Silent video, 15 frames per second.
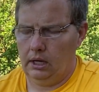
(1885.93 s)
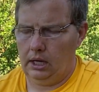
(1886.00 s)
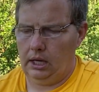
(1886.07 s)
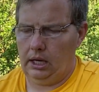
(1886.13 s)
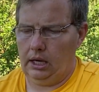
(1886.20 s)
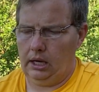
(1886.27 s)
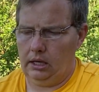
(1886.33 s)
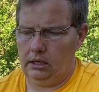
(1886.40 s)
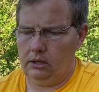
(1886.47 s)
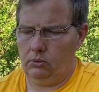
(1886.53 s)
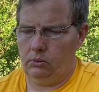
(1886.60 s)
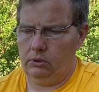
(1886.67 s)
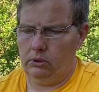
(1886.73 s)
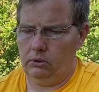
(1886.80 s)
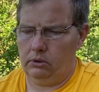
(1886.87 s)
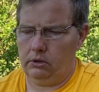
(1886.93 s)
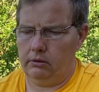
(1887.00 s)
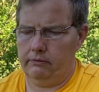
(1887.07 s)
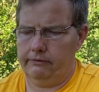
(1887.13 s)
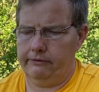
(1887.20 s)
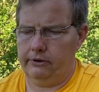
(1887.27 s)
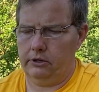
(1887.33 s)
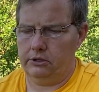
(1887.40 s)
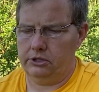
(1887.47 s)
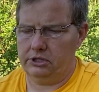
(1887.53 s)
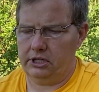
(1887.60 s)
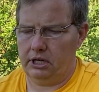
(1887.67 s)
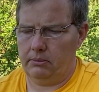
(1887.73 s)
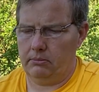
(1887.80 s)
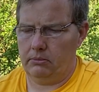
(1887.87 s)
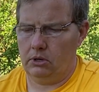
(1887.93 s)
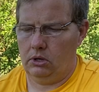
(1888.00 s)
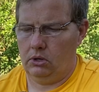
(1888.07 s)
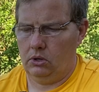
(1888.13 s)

and it will confer some